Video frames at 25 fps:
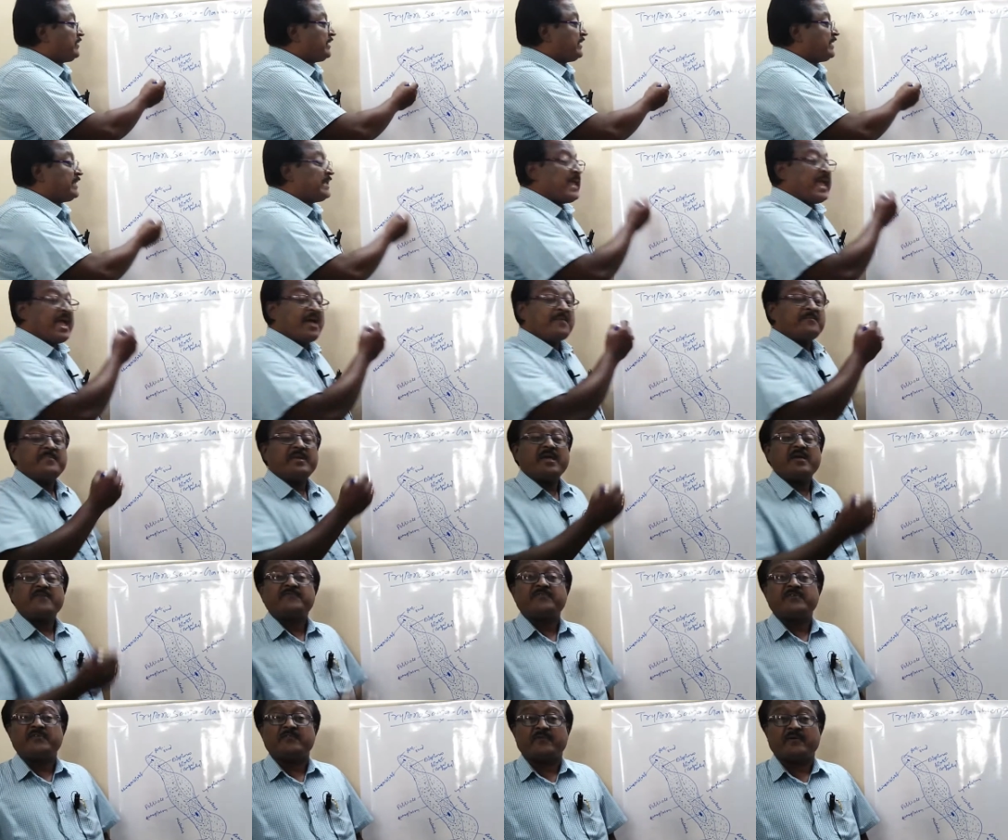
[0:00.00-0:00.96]
Gambia
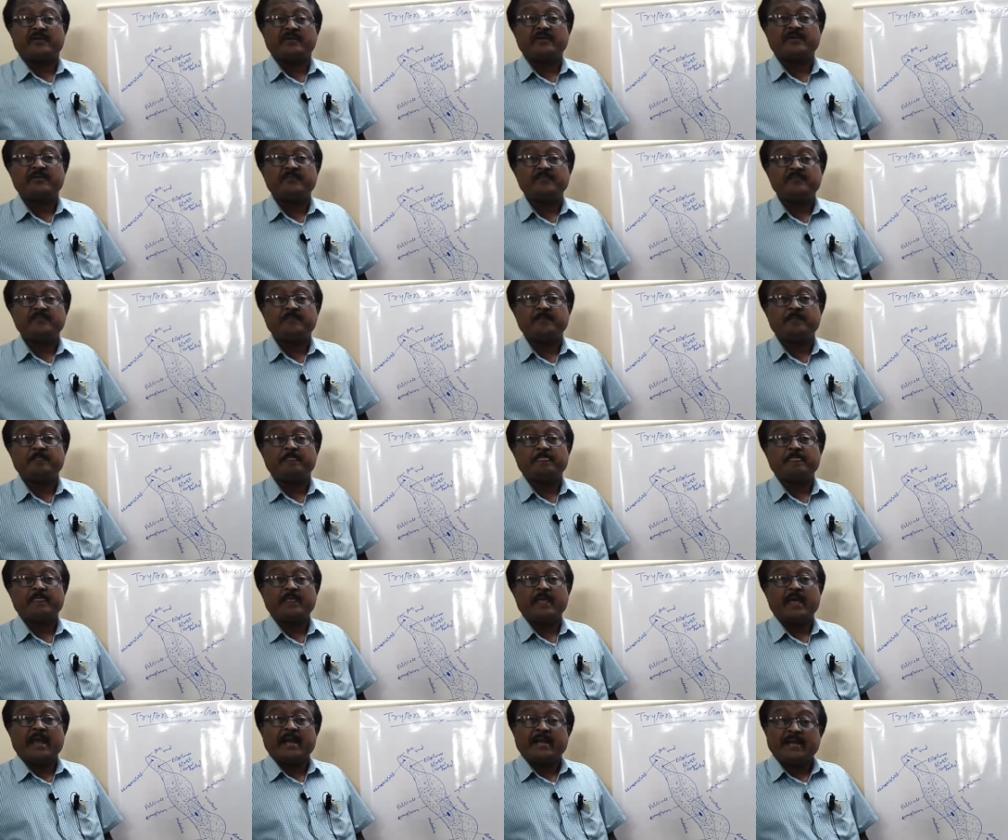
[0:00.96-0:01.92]
fever,
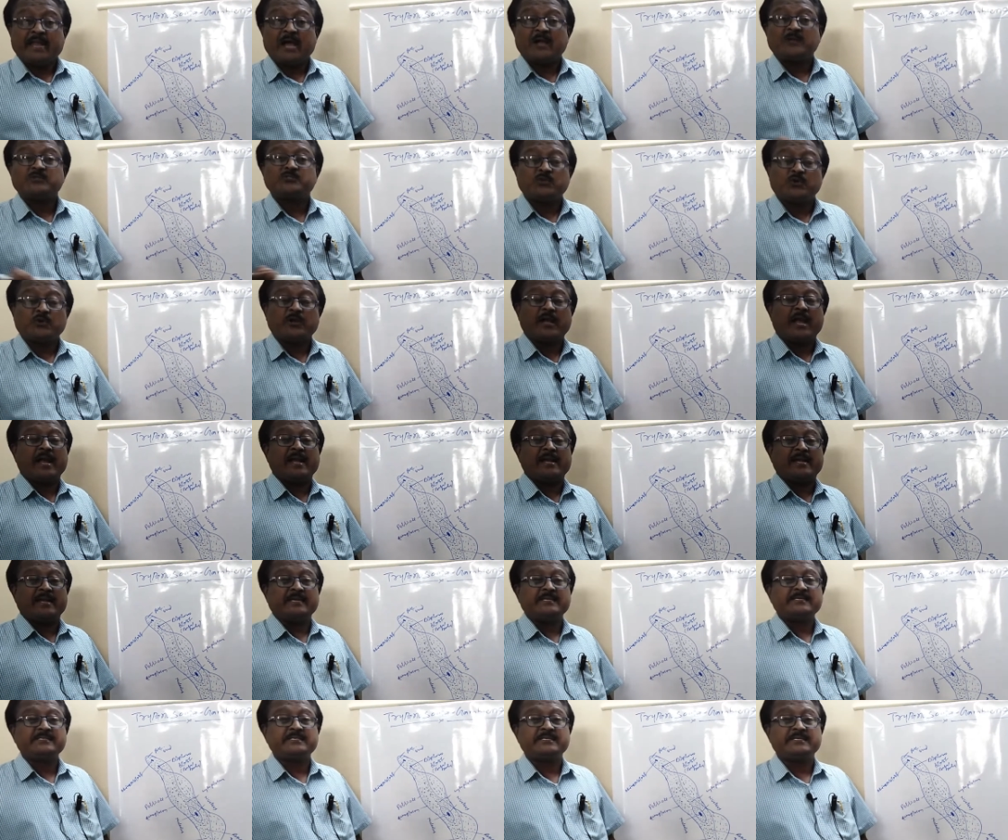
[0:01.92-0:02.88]
and also called
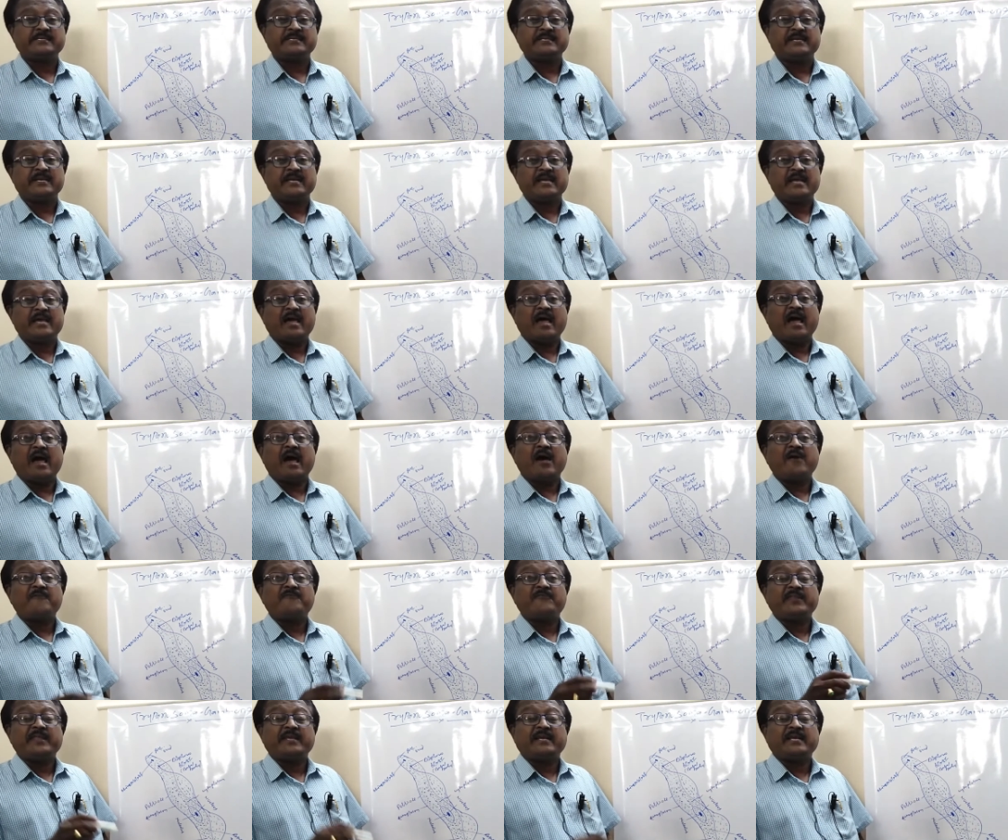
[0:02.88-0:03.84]
as
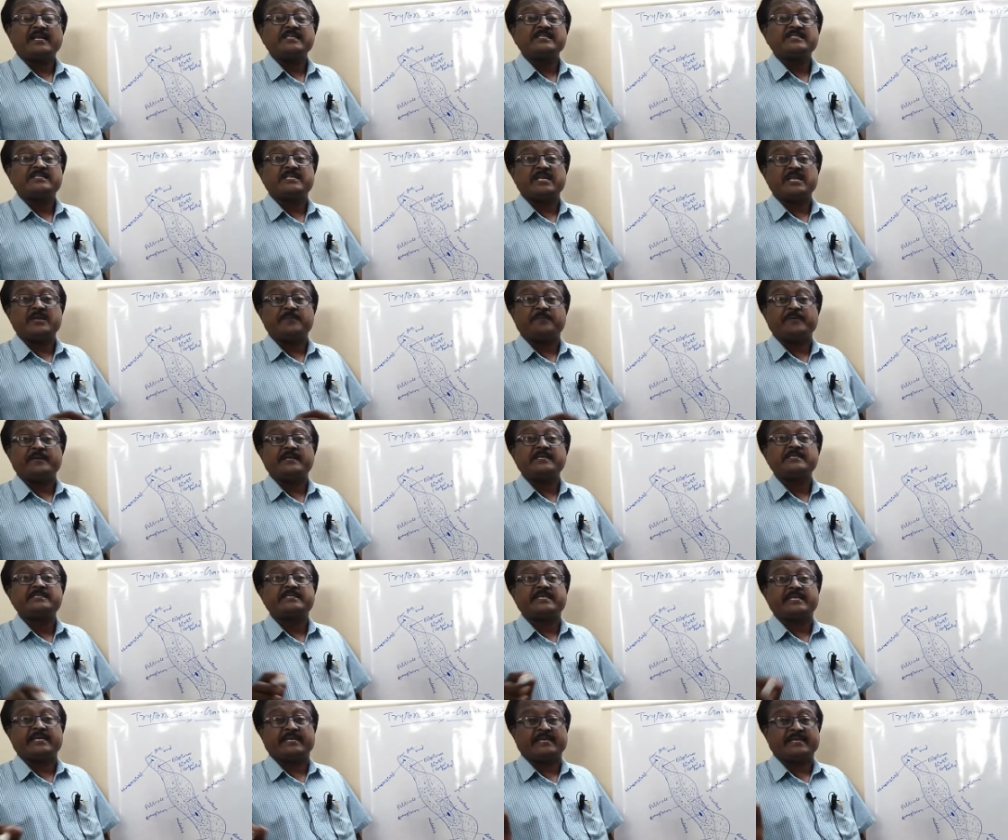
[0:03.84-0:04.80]
African sleeping
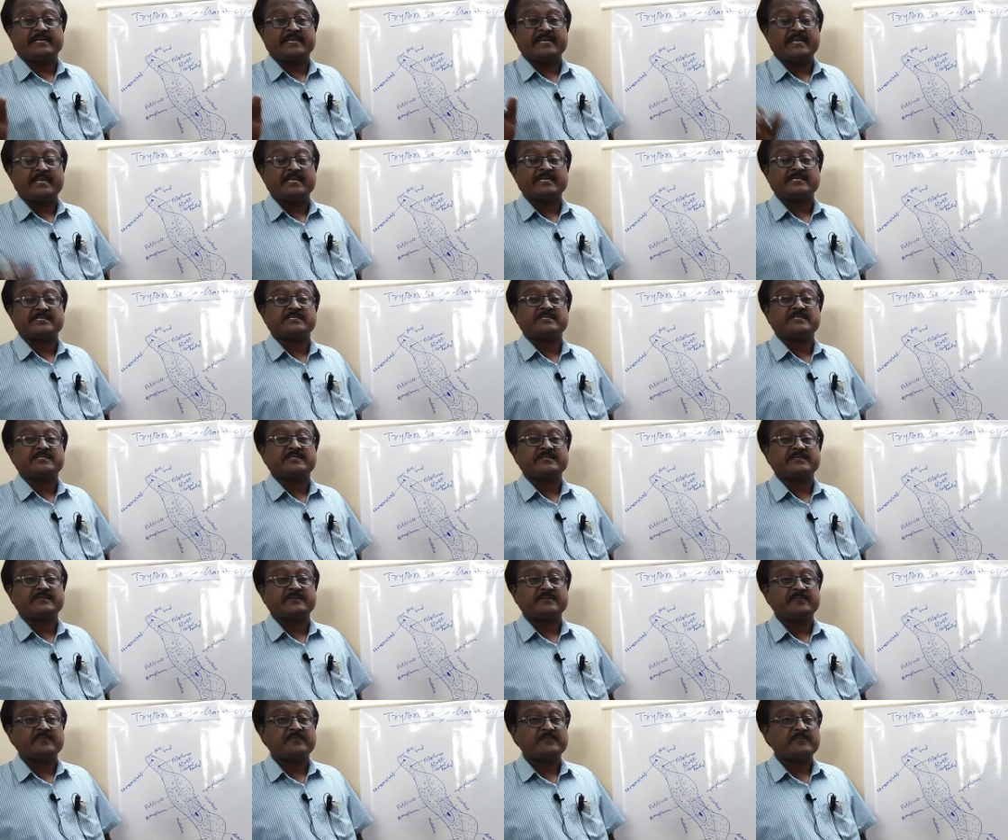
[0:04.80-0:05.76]

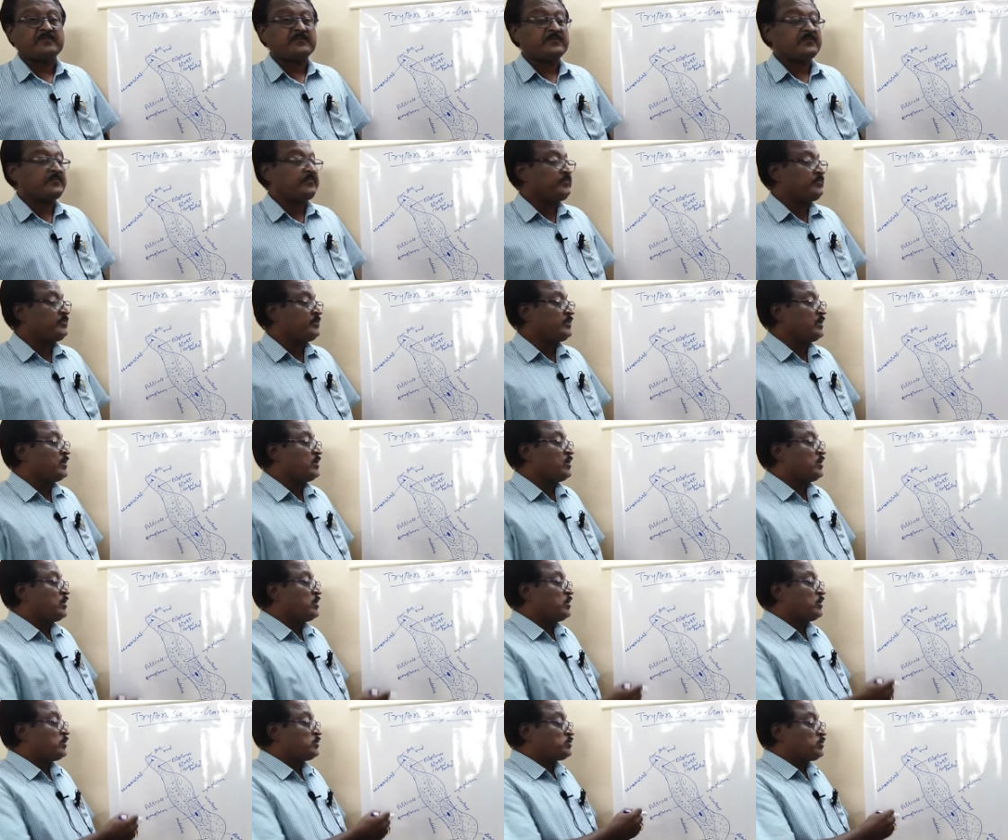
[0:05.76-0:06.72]
sickness.
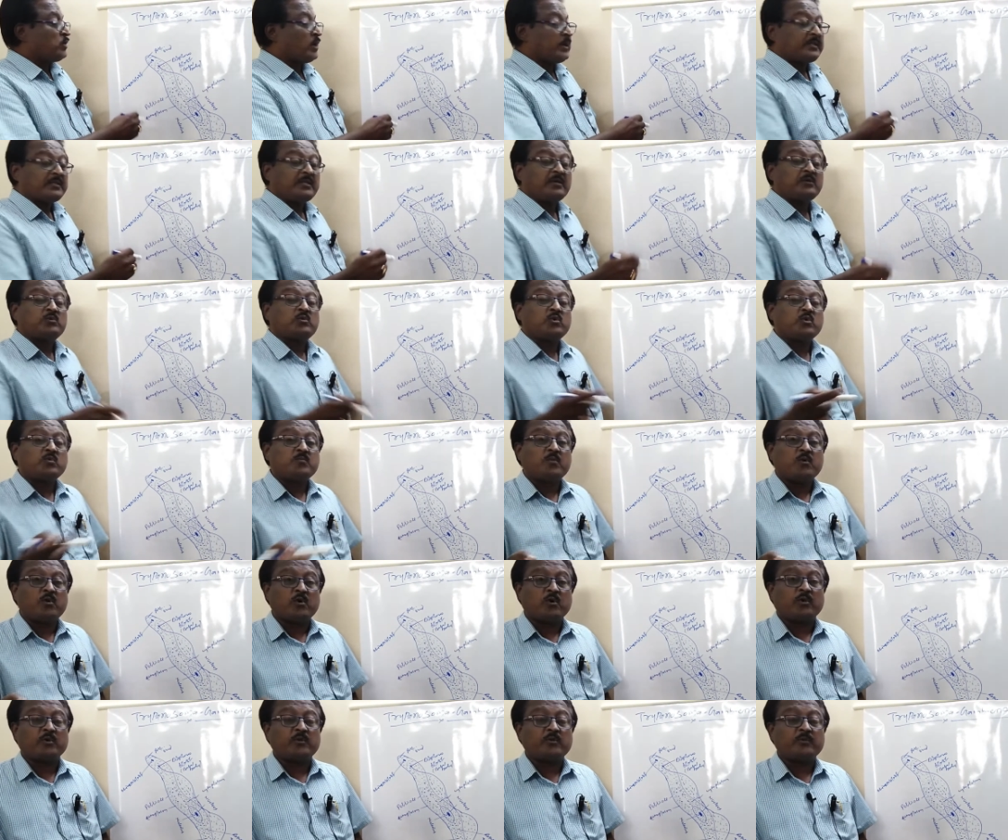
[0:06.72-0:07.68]
So another two
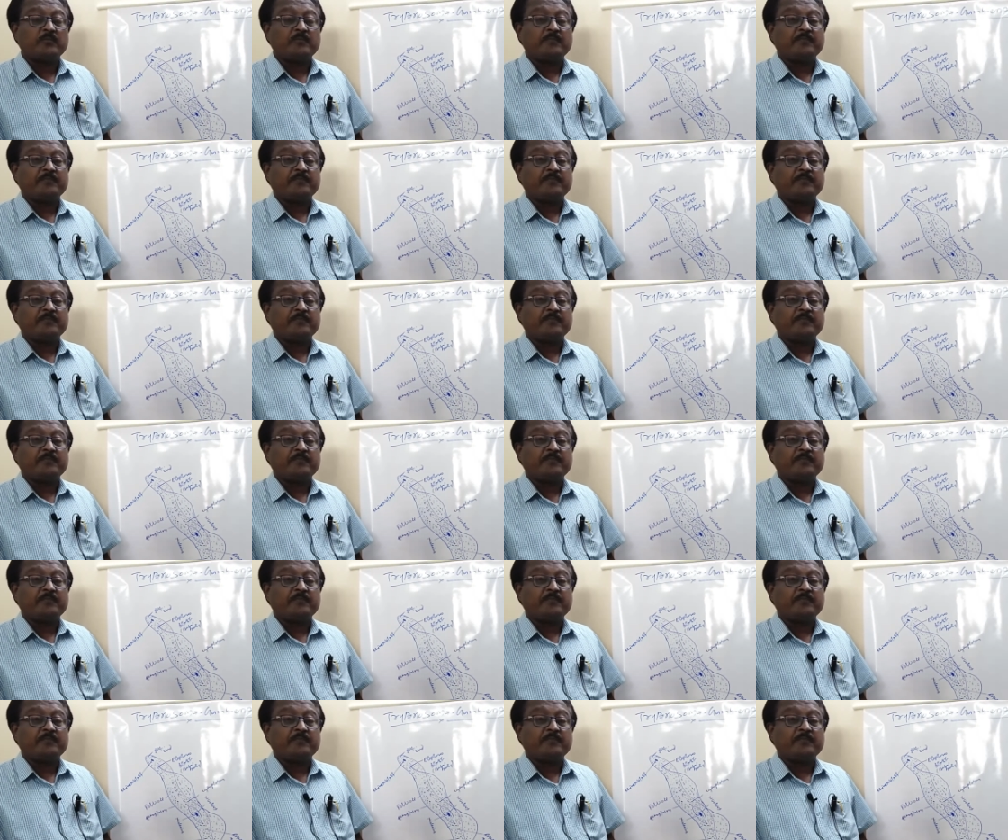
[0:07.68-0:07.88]
more